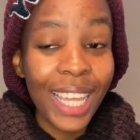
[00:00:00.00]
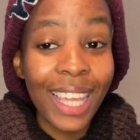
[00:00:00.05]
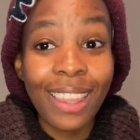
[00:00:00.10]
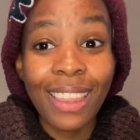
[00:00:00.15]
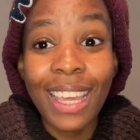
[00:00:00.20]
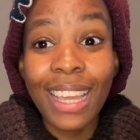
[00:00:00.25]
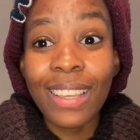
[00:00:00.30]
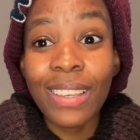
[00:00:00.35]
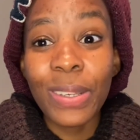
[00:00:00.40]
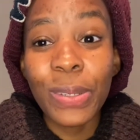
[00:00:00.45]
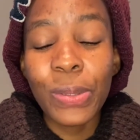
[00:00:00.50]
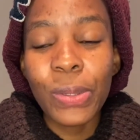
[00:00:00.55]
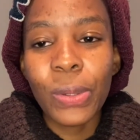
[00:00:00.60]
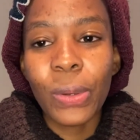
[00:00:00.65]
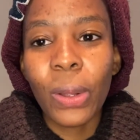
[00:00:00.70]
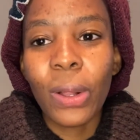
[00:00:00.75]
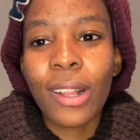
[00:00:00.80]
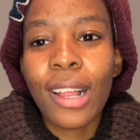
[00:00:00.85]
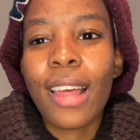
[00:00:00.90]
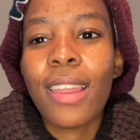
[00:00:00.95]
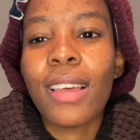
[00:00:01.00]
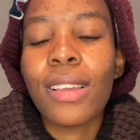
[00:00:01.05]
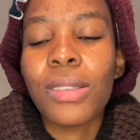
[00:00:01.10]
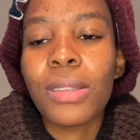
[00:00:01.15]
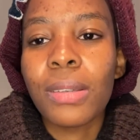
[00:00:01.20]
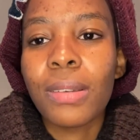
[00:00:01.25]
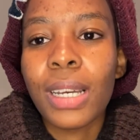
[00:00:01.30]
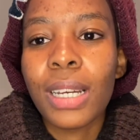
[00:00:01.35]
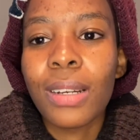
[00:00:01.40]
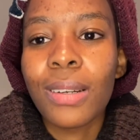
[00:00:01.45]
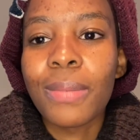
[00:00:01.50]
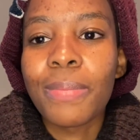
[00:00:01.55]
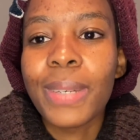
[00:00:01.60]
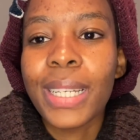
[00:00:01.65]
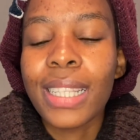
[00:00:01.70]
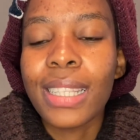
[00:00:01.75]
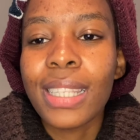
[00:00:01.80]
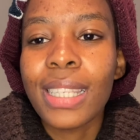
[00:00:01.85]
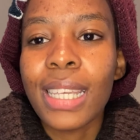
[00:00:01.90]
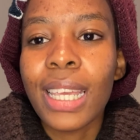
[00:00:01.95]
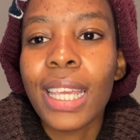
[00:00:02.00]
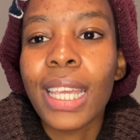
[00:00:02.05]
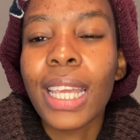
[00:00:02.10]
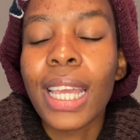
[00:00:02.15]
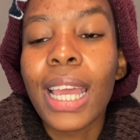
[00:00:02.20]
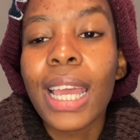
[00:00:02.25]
Thank you to all others who are commenting.